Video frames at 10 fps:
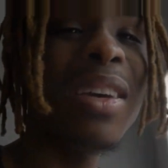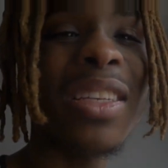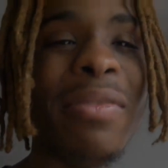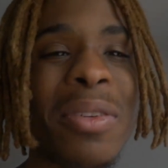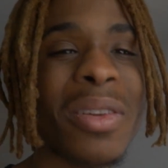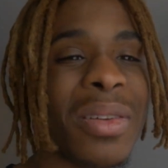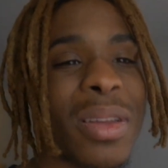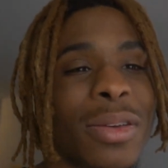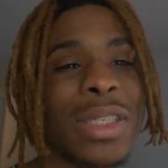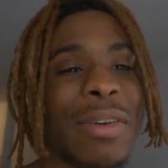Because in Florida,
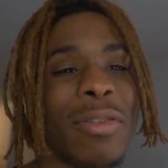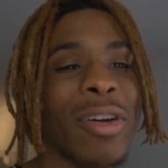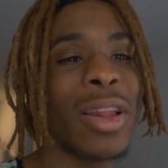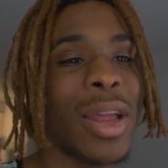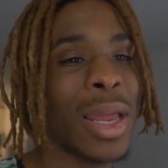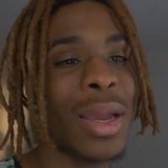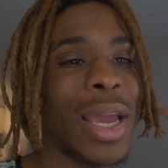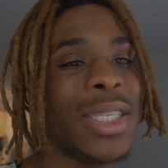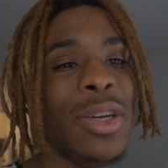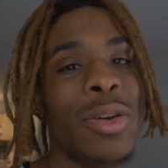you just have a regular like
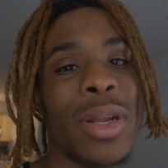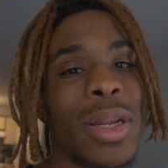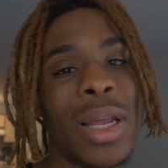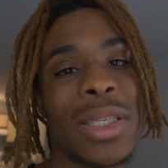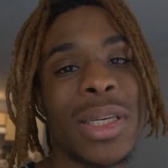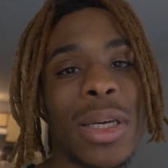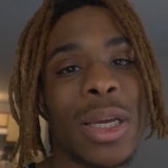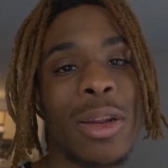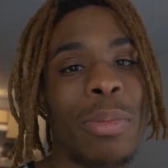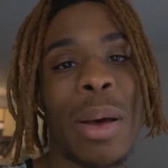AC unit, and that's it.
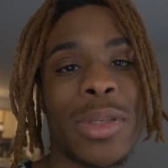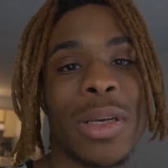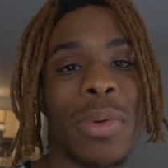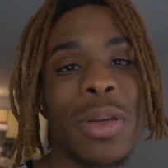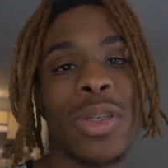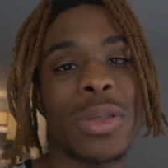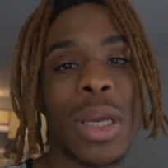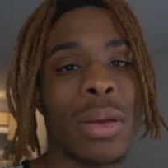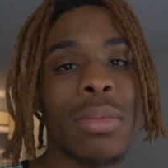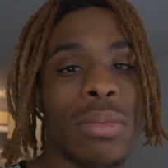You know, pops up, and you just
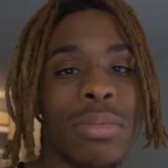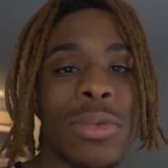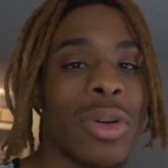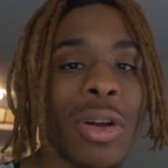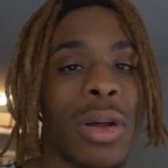like turn it